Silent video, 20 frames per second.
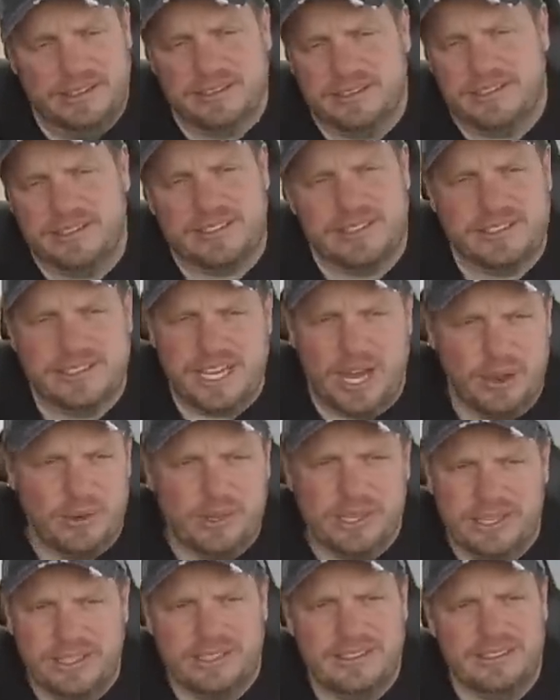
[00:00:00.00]
because they're
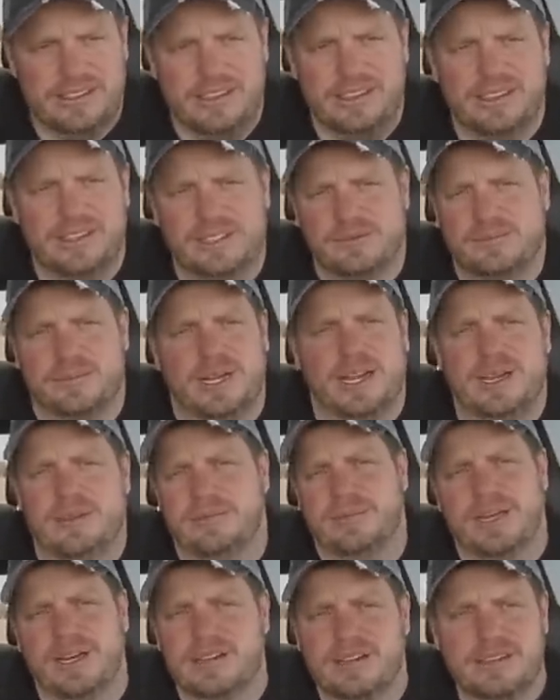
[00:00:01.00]
touting it and it's
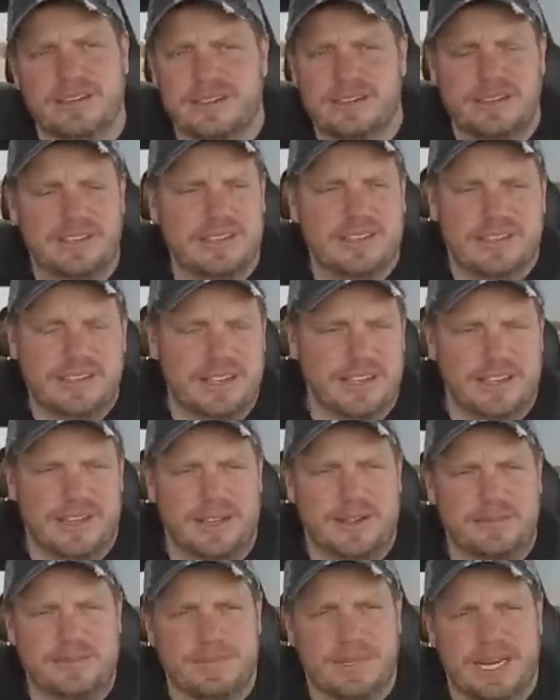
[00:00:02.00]
probably better.
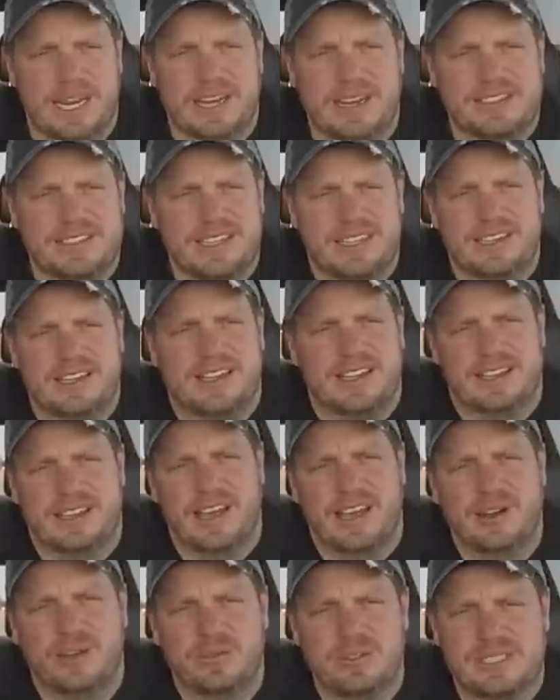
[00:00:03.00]
But I gotta tell you,
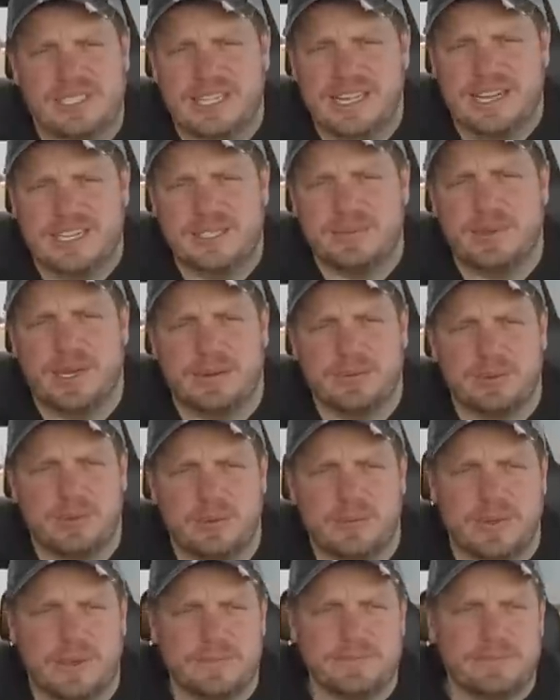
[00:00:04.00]
I don't see that as a big
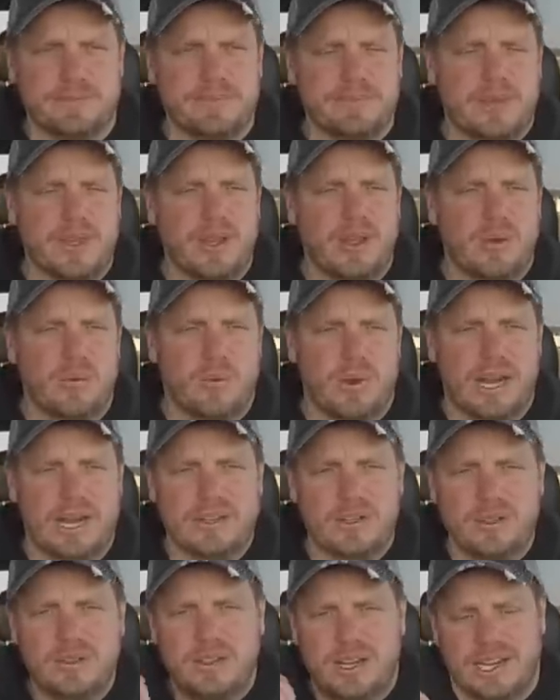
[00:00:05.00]
improvement. What
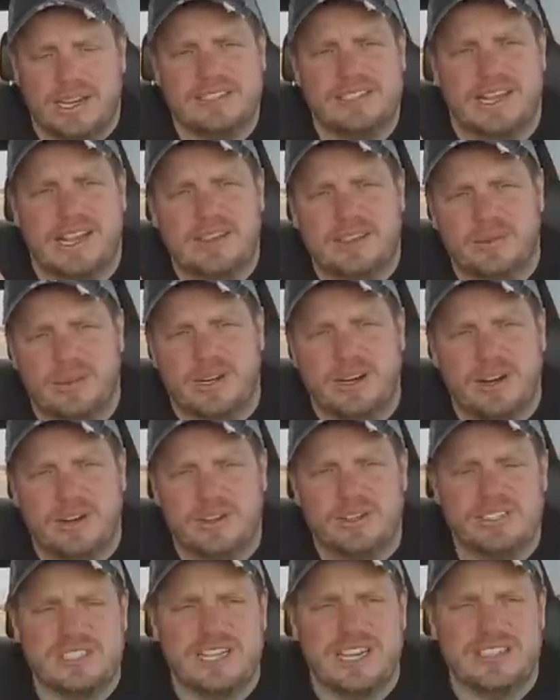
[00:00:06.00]
I do like is I like the
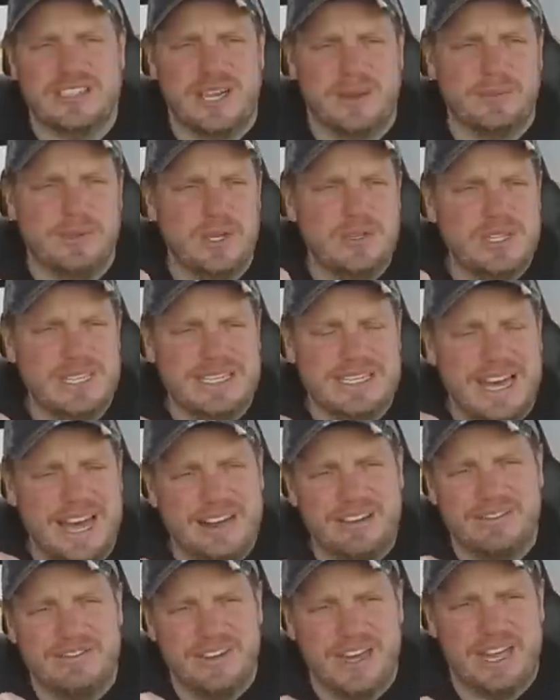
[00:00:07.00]
Recaro seats. I'm usually
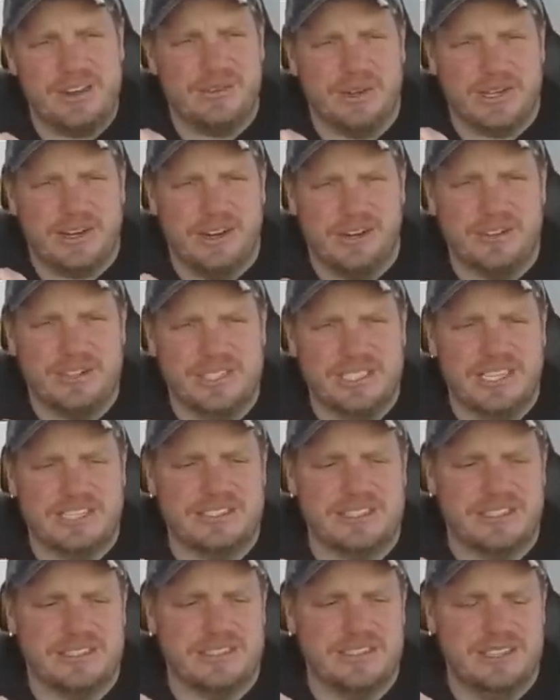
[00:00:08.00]
not a fan of Recaro
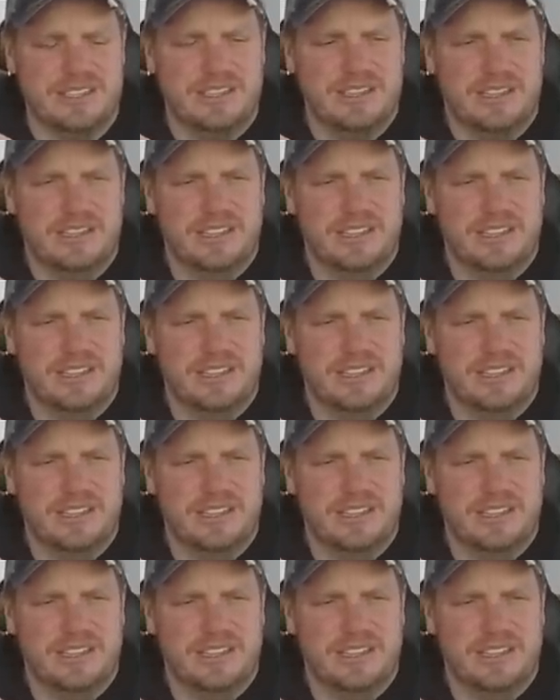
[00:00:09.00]
seats because,